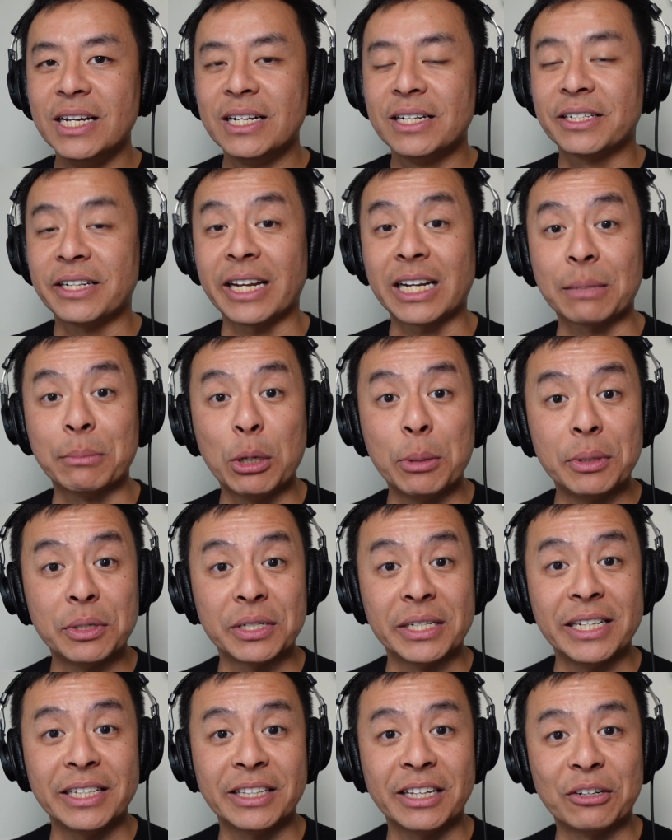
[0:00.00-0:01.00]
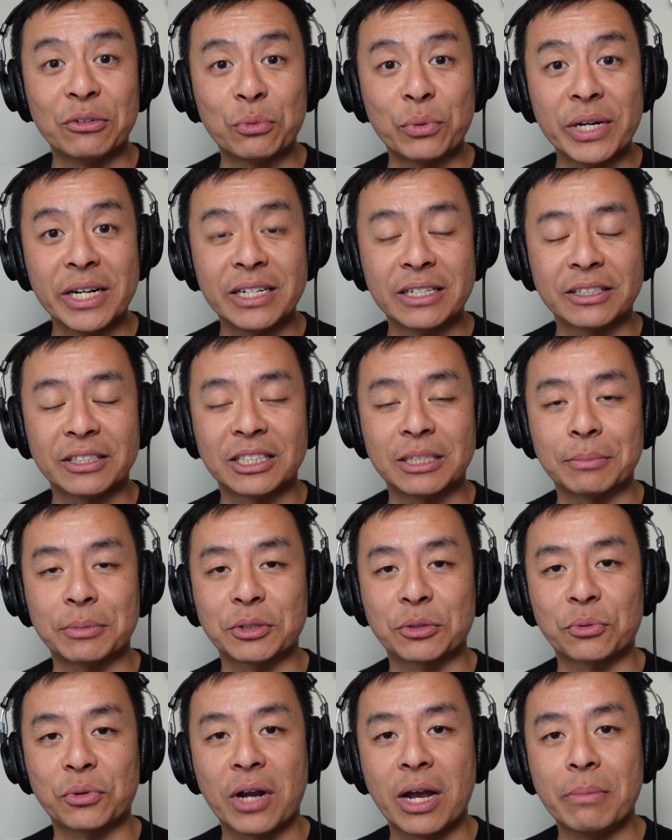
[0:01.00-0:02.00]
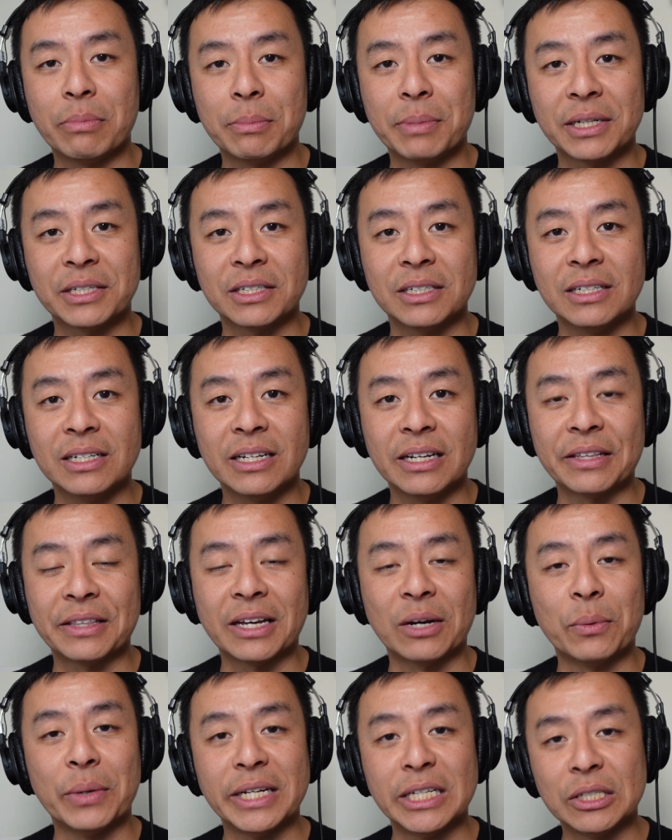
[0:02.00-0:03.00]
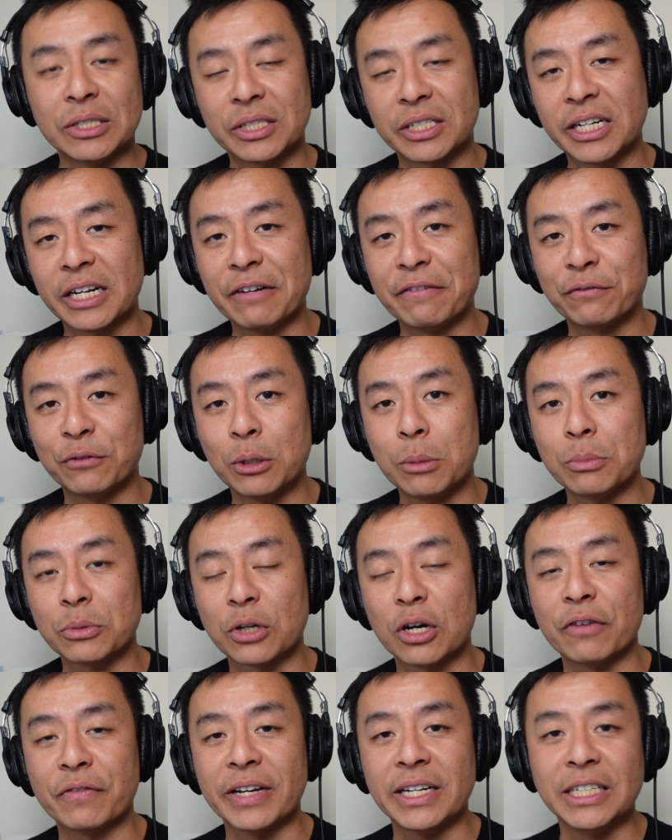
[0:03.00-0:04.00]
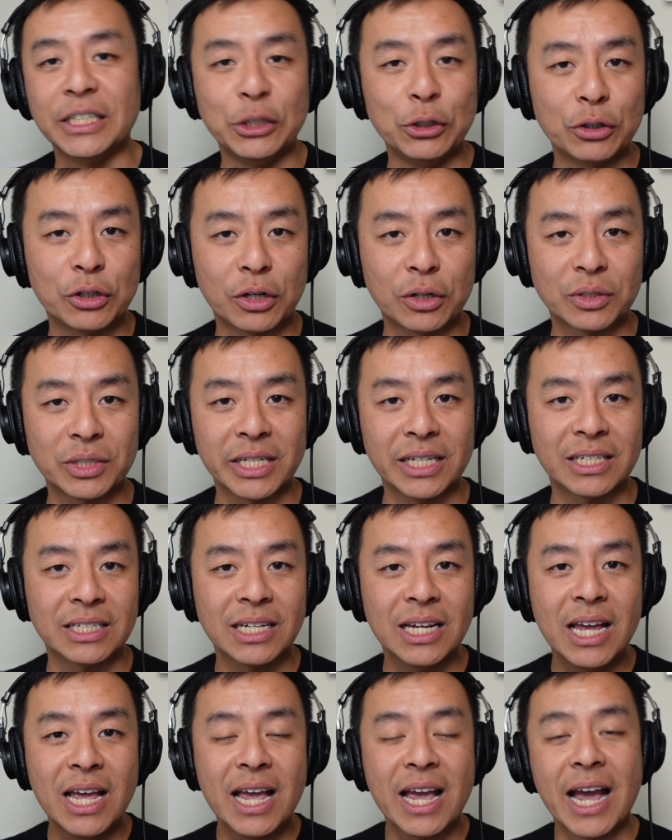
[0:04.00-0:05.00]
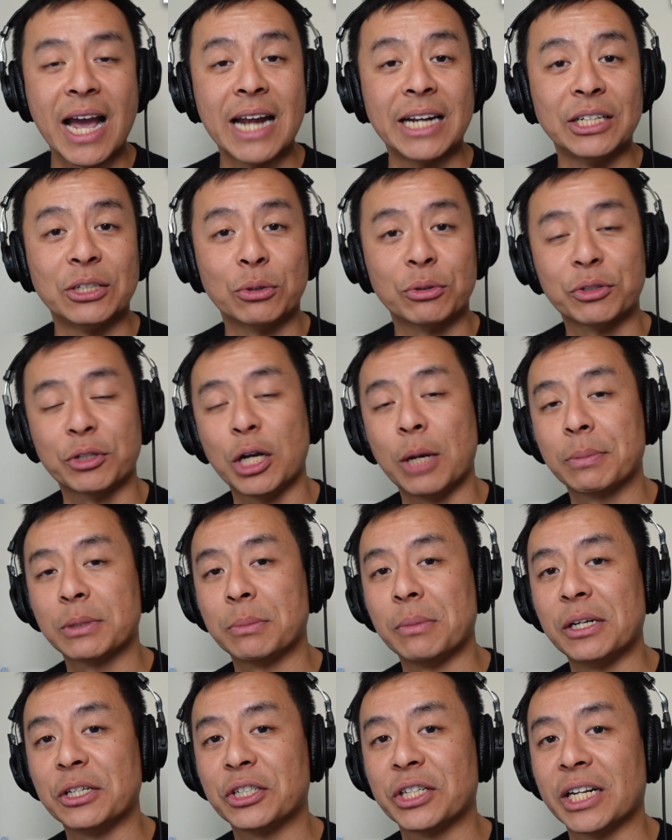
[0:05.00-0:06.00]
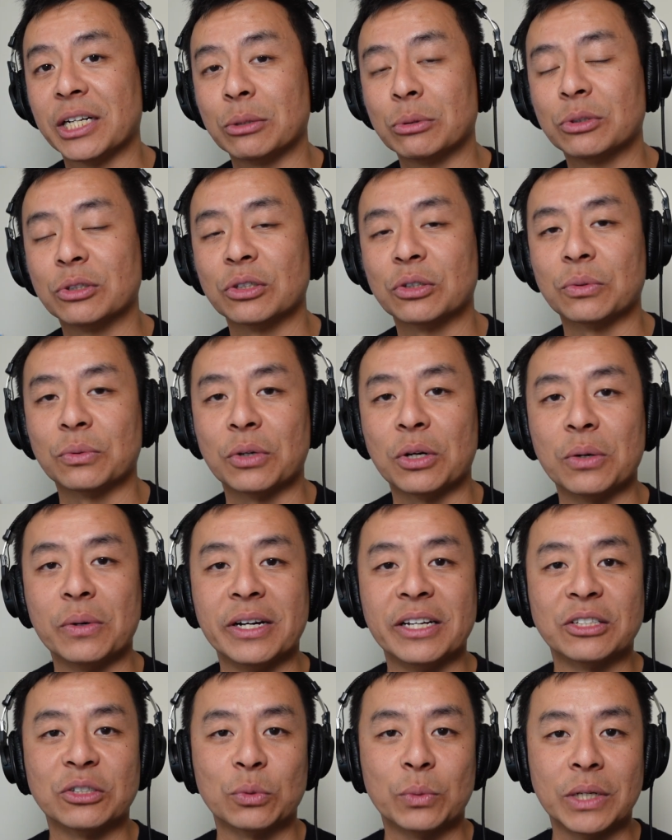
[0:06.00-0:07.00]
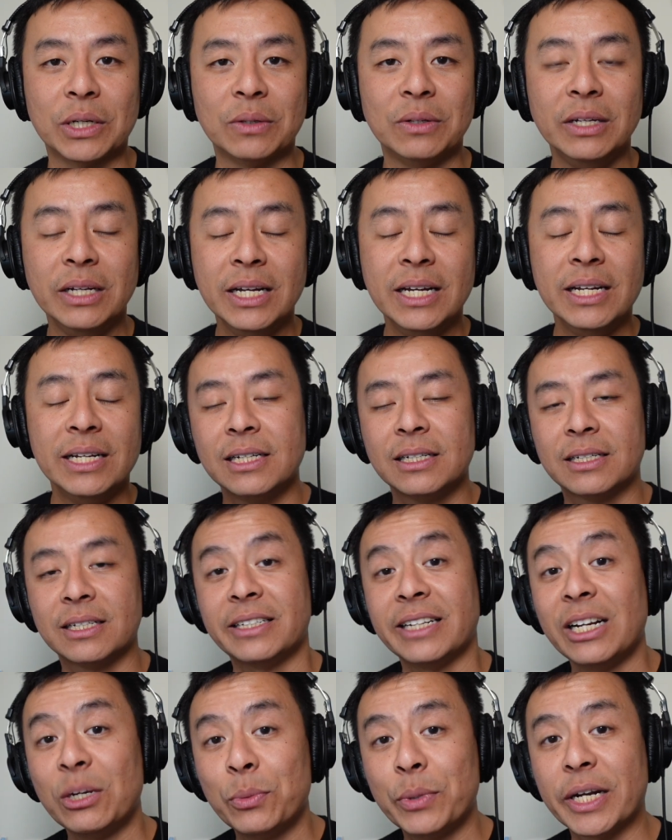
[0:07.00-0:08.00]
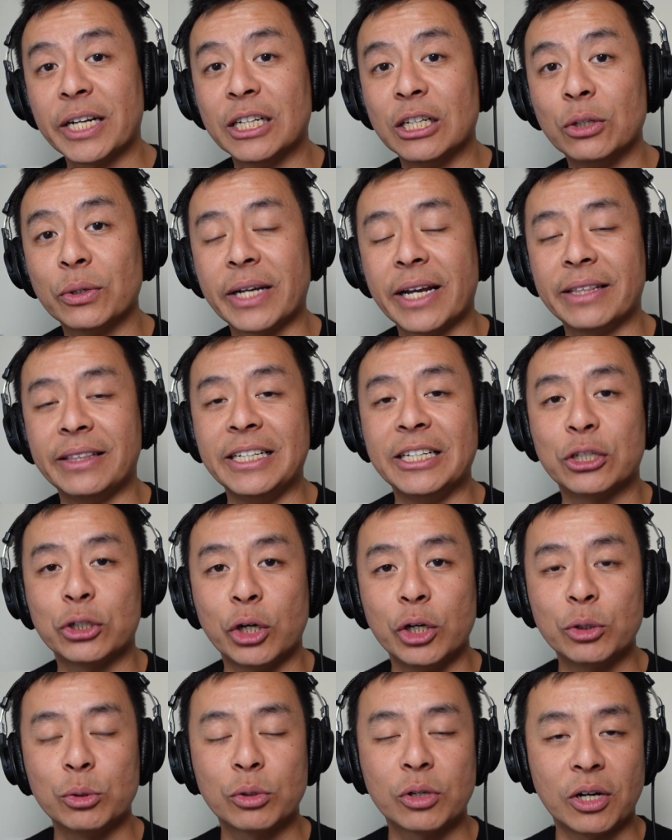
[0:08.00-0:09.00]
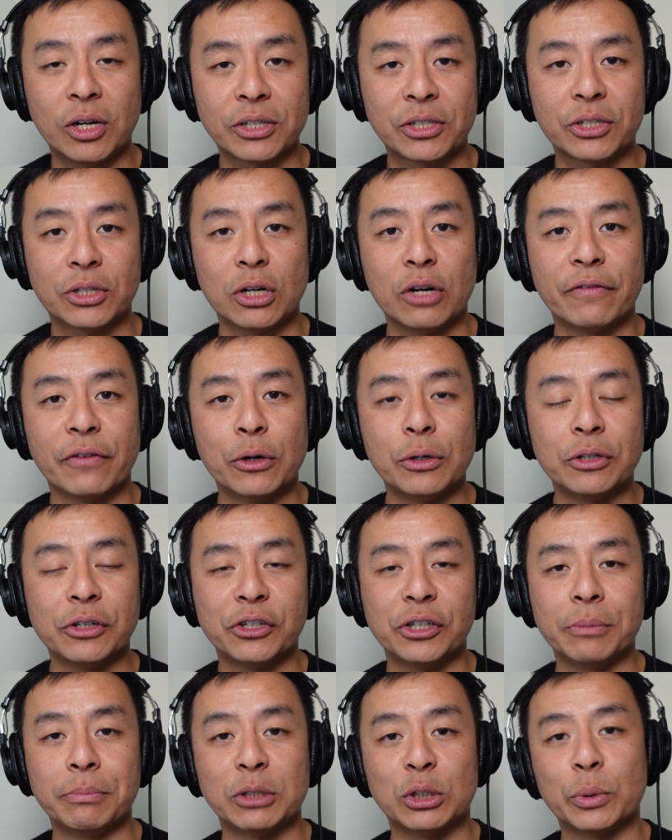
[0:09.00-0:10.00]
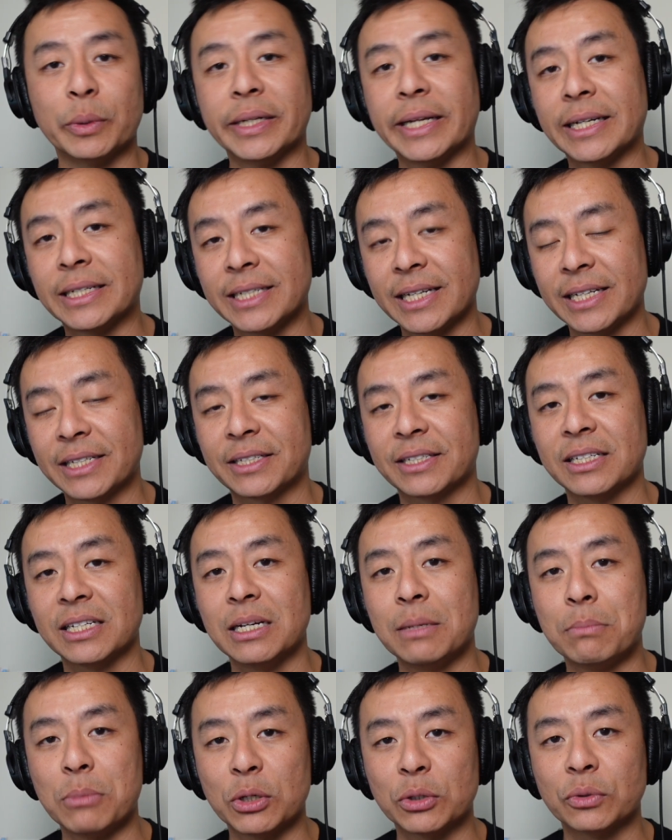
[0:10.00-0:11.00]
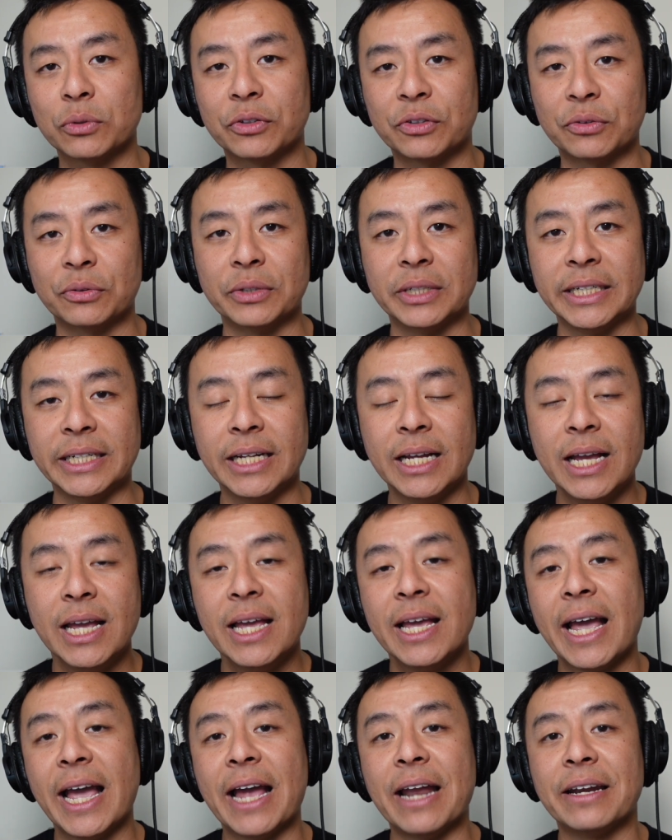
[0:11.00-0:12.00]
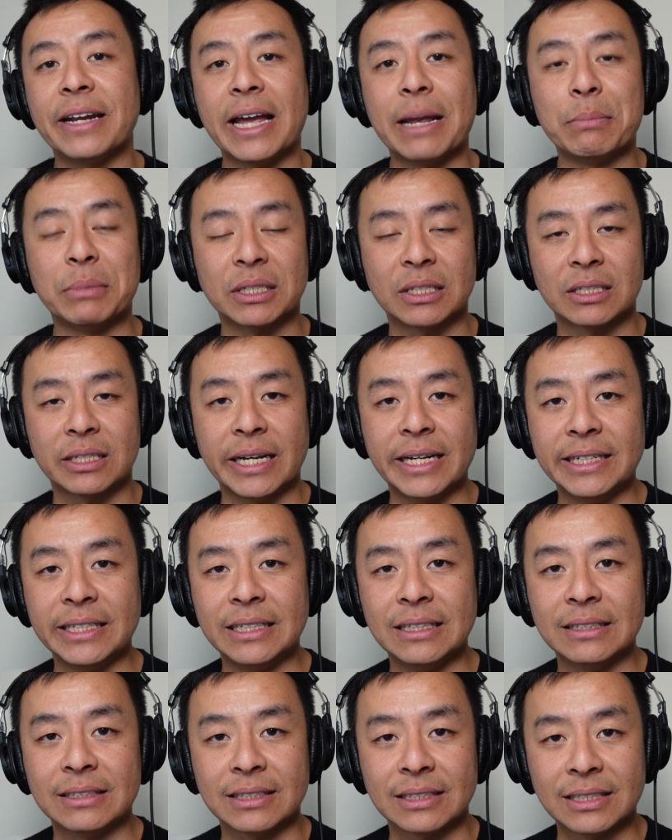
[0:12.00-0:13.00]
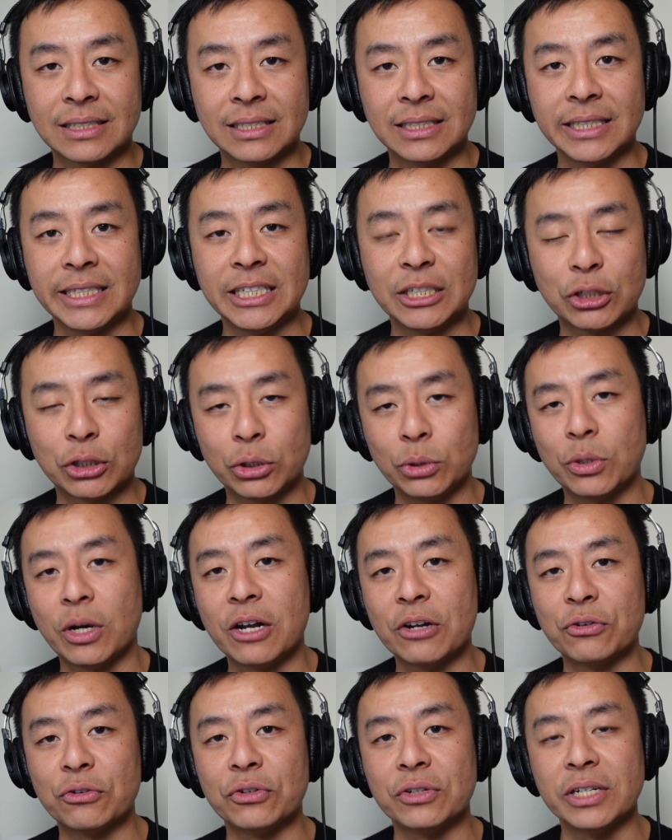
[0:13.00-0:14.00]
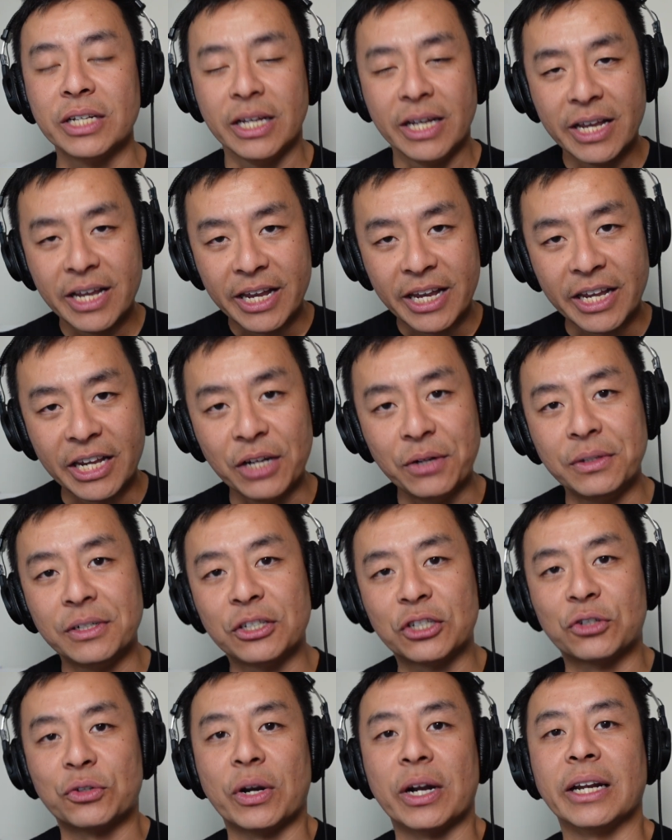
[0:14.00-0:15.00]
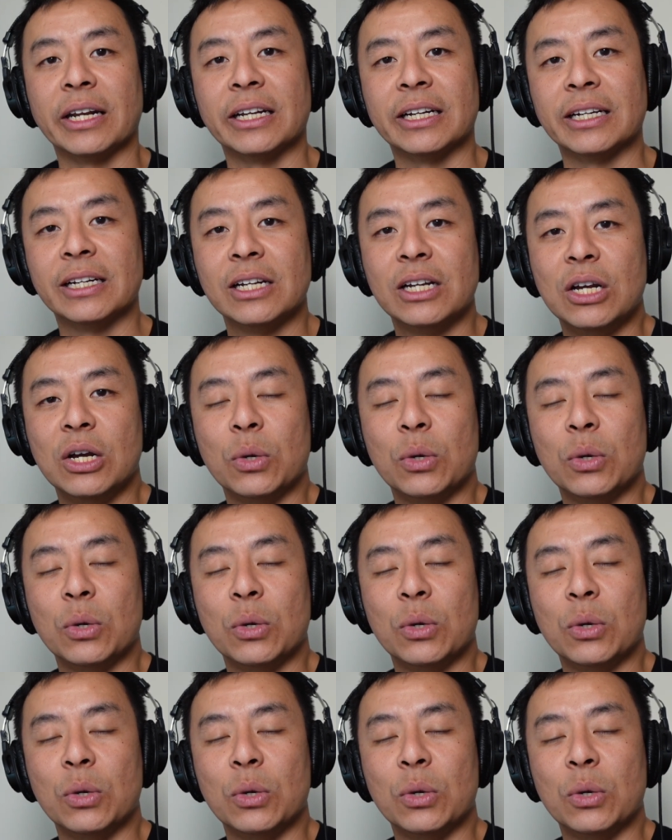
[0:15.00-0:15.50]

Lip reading: Take a moment to hit that red subscribe button, and that way you stay informed of any new content, and it also helps my channel to grow as well. Today we're going to look at the total cost of ownership between a Tesla Model 3 and a Mercedes C200 here in Australia.